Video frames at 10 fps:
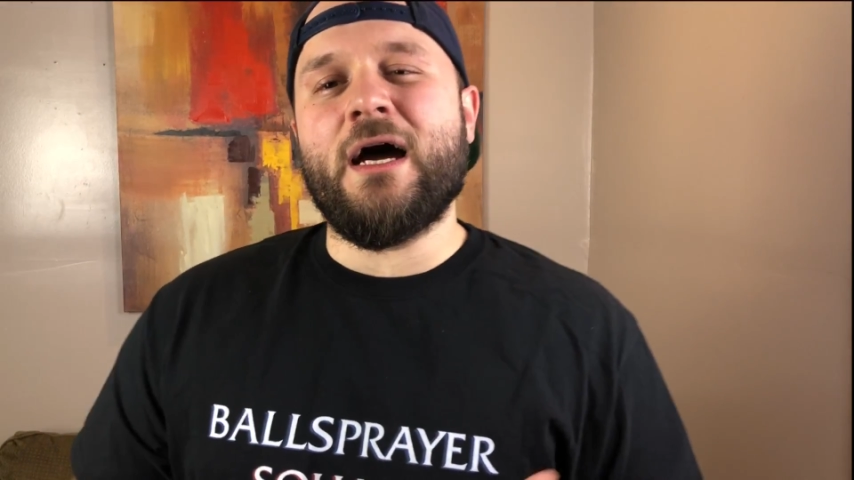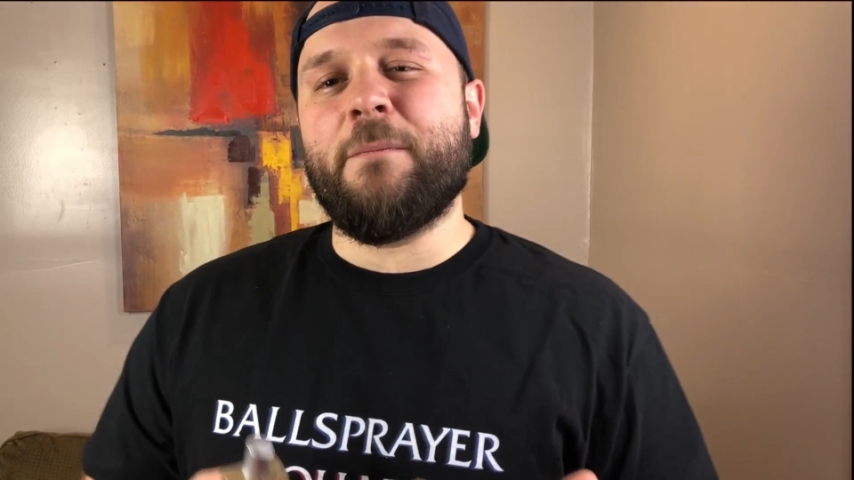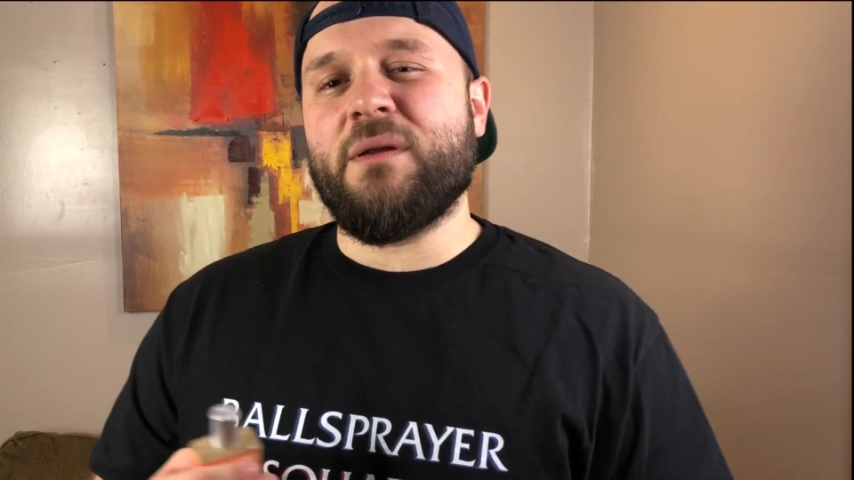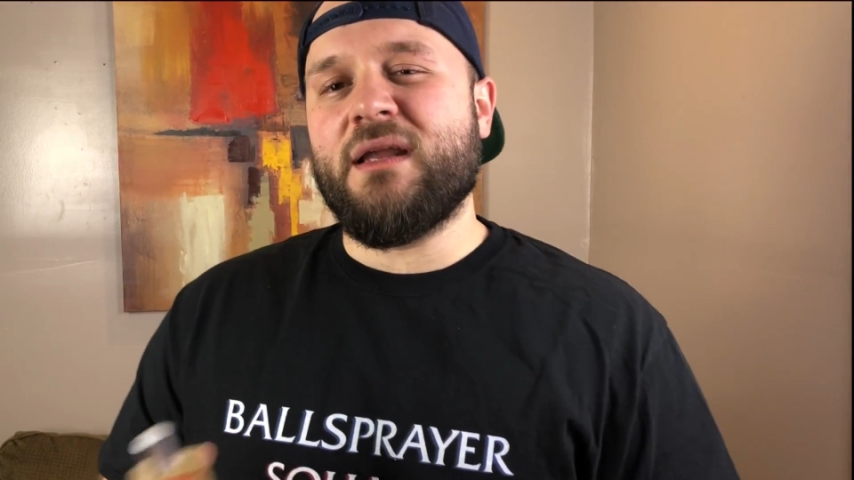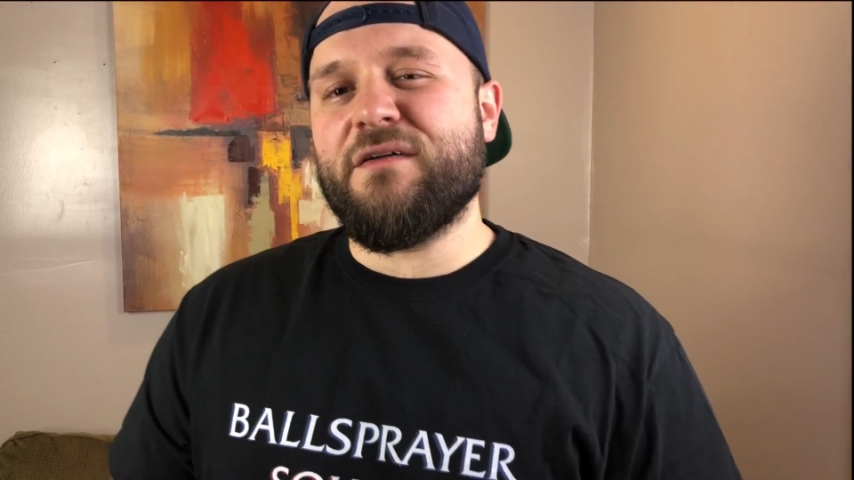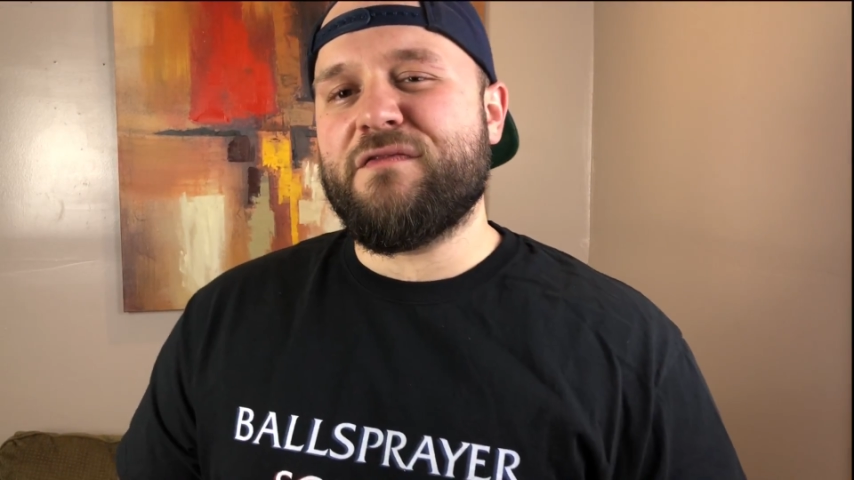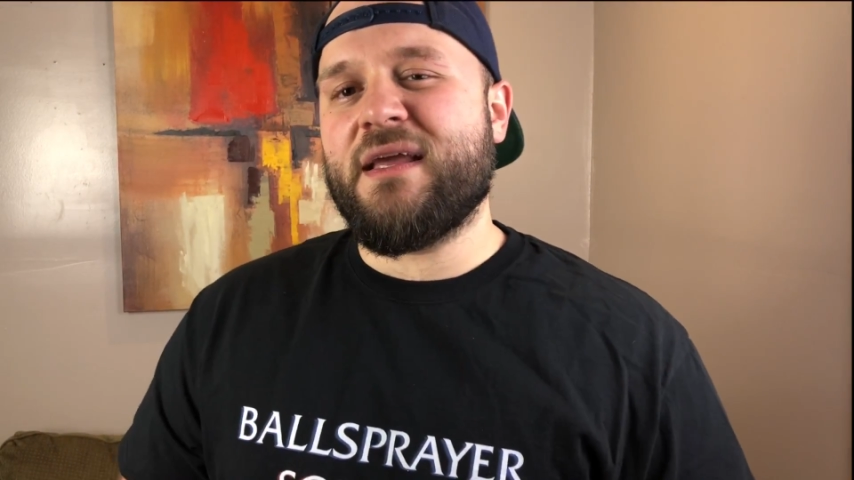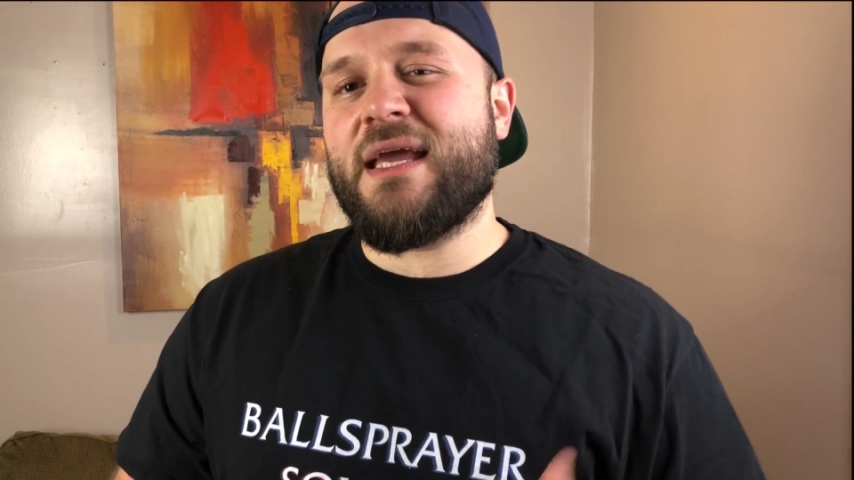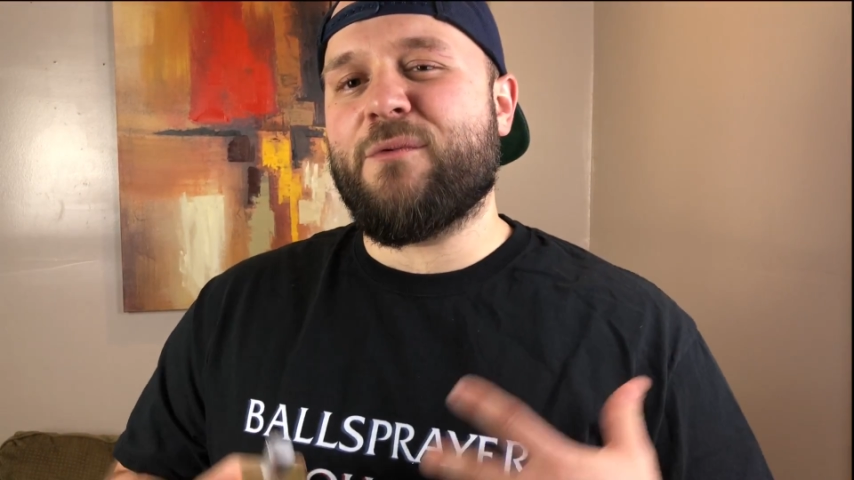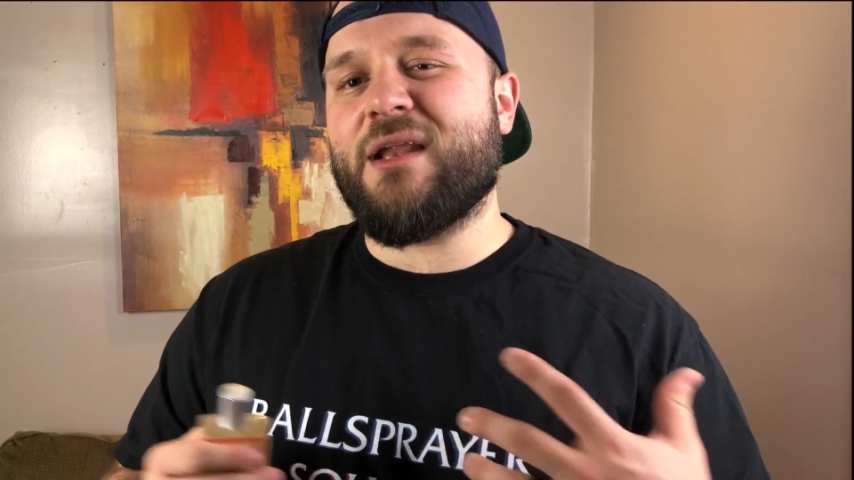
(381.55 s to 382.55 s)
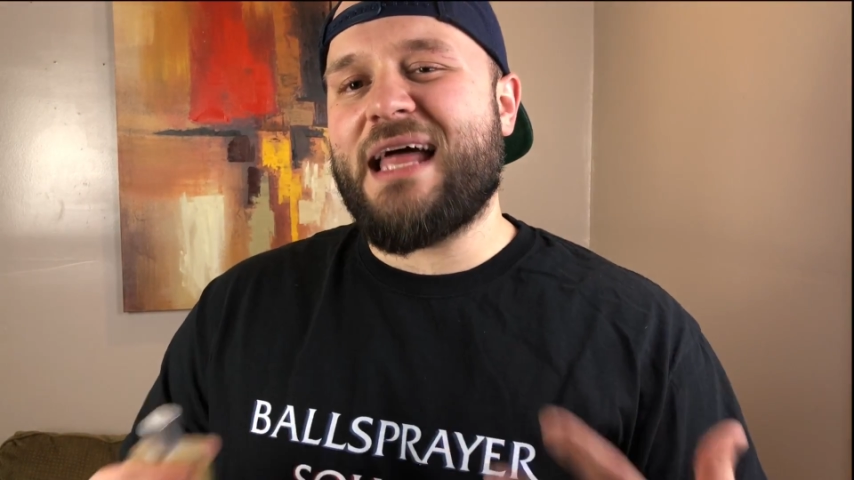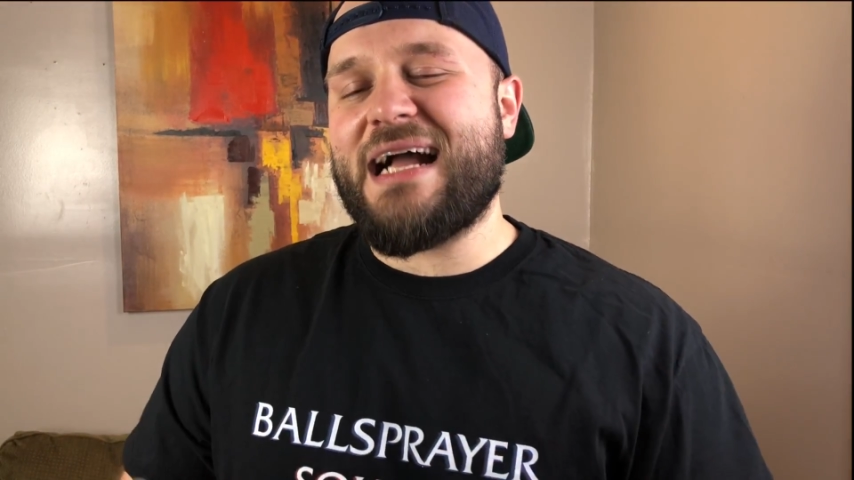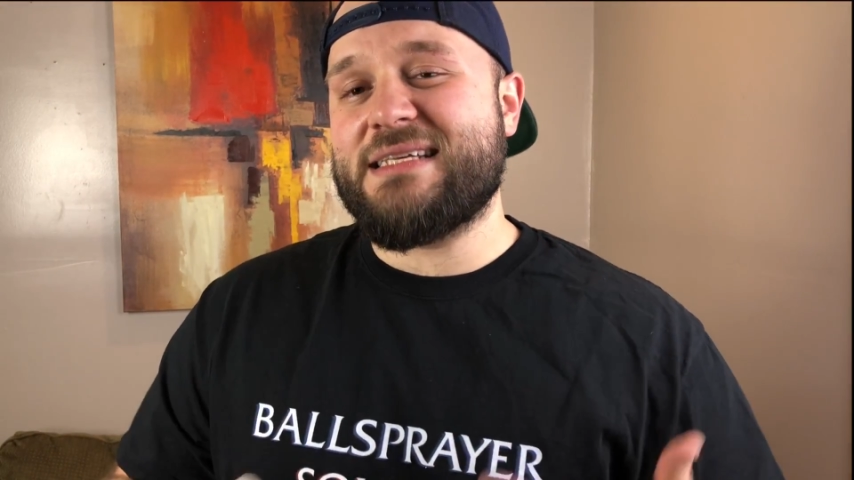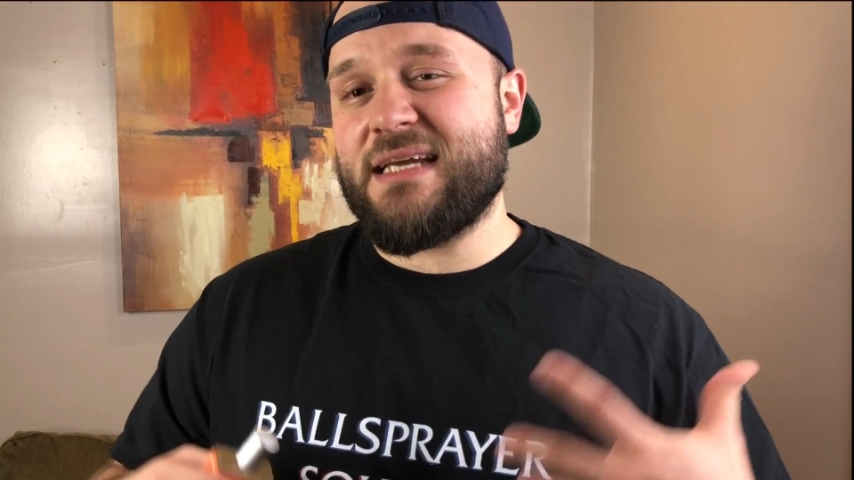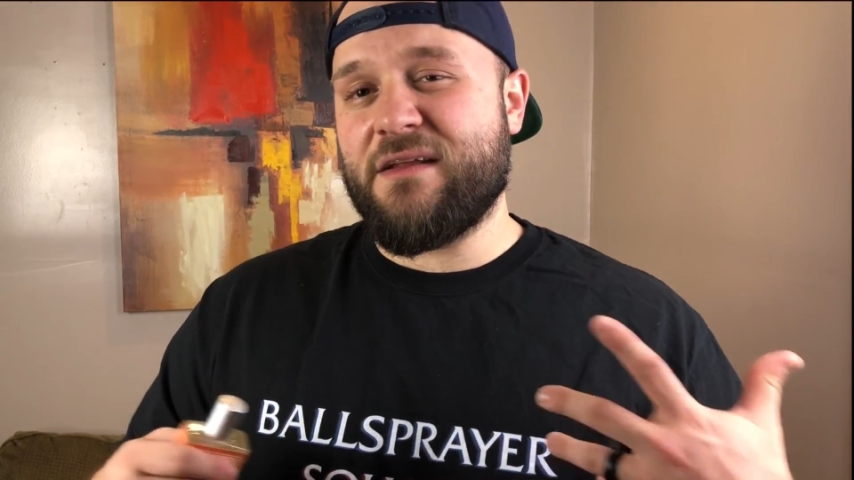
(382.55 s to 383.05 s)
uplifting and
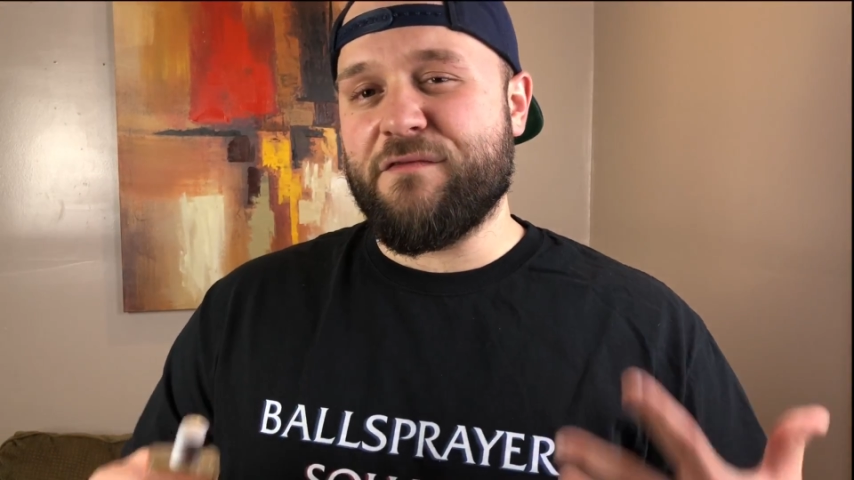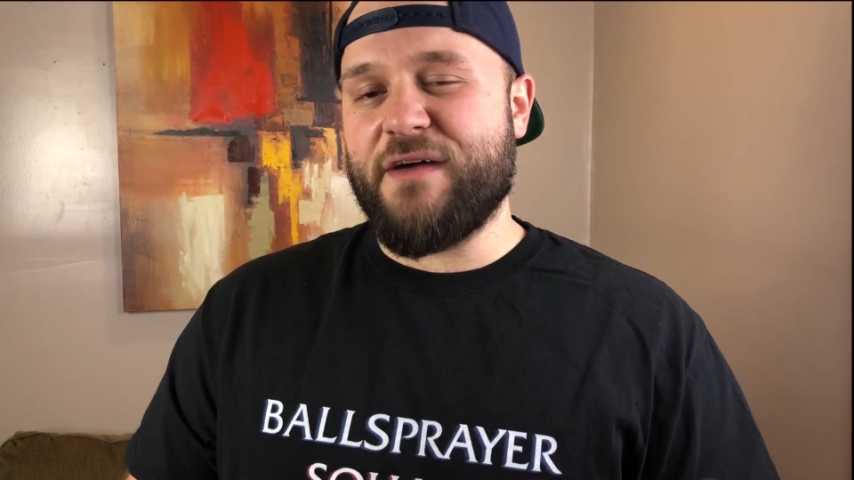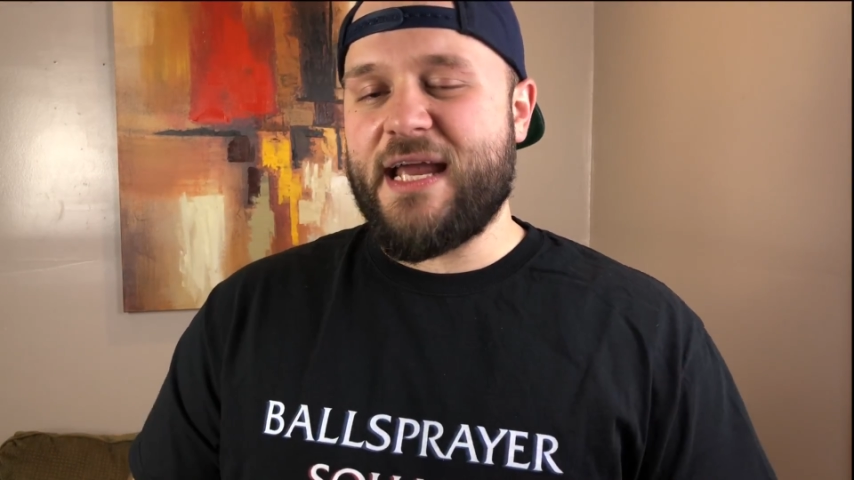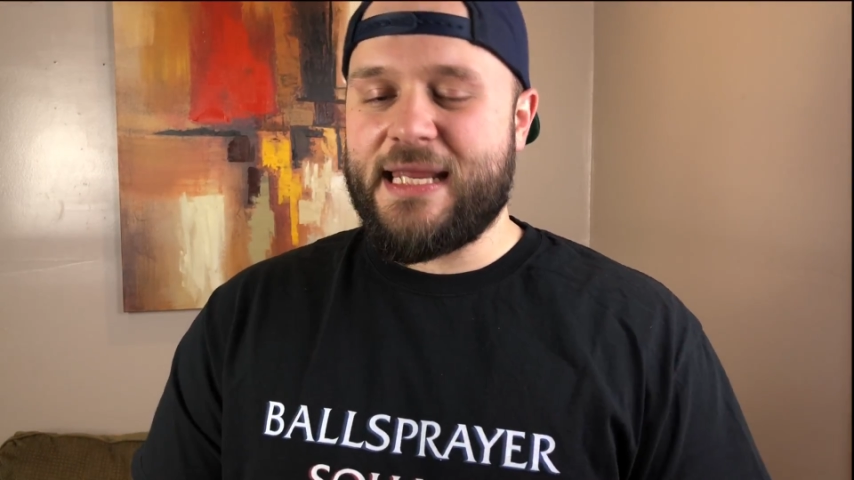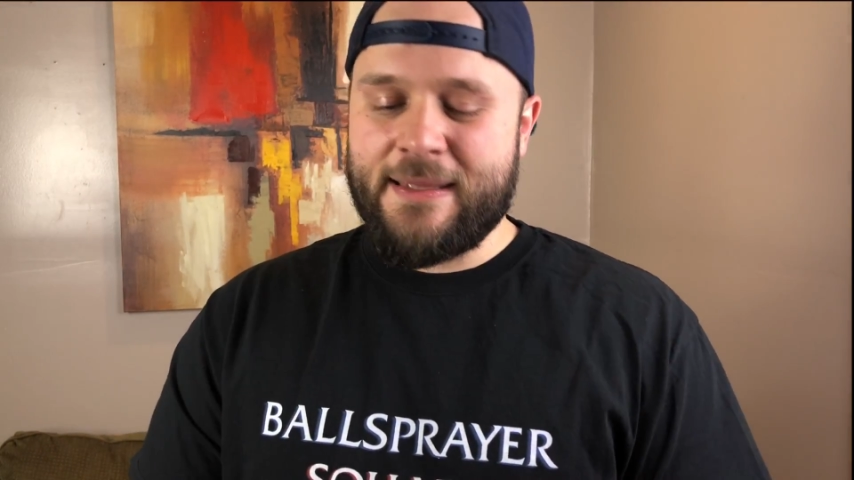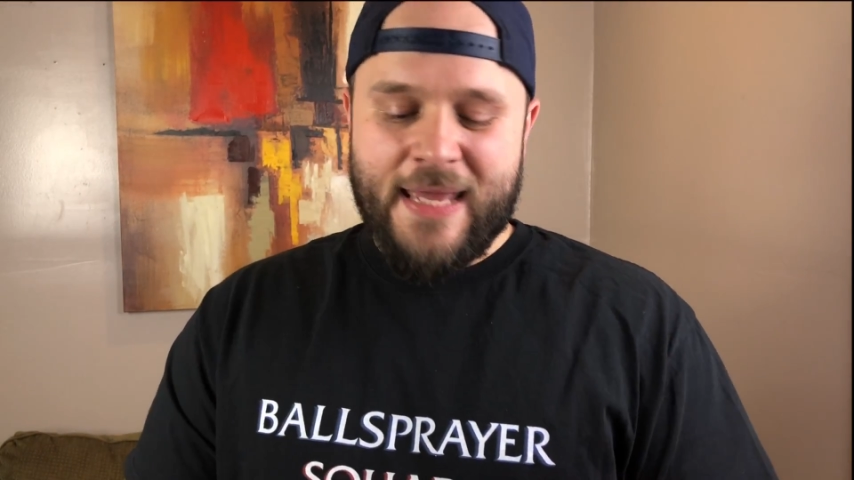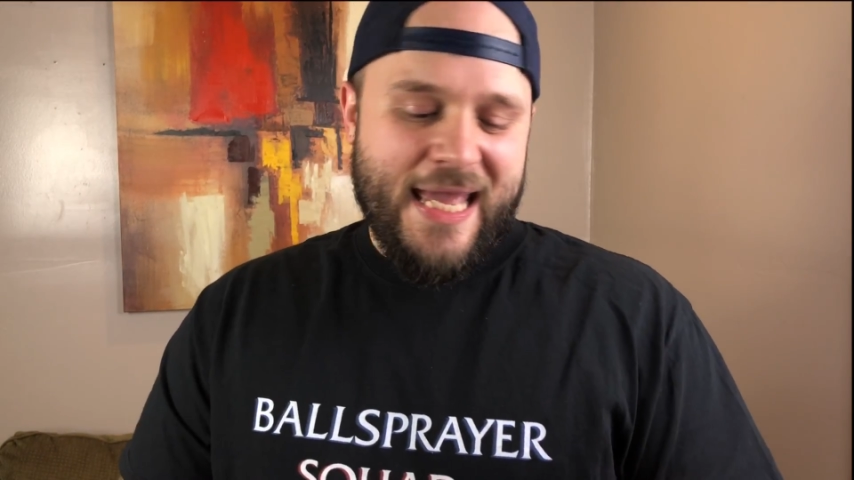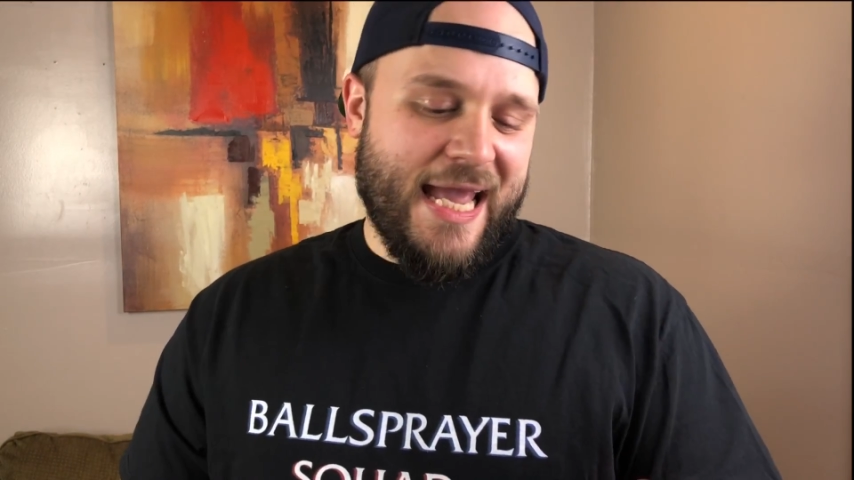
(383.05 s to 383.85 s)
relaxing and inviting,